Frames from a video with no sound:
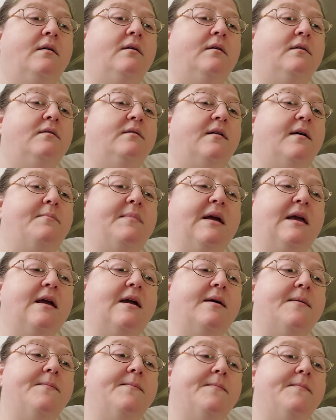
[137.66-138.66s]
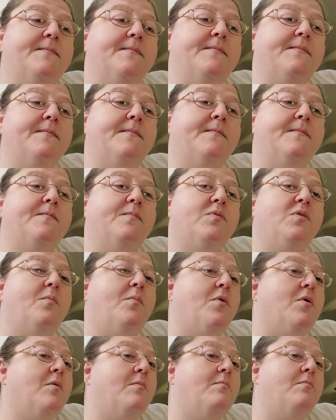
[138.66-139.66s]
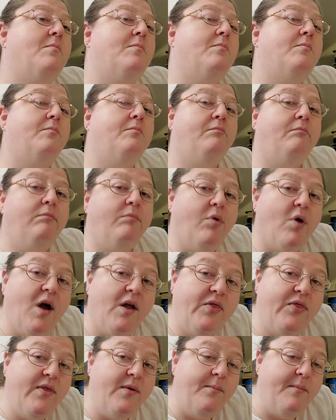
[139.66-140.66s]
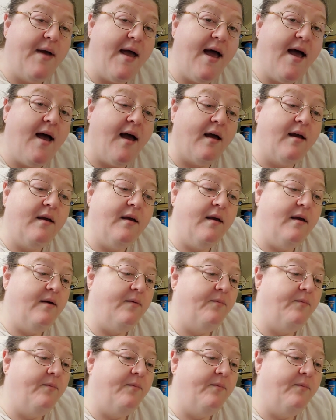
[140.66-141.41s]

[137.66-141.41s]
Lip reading: said Mickey. The broom brought them back.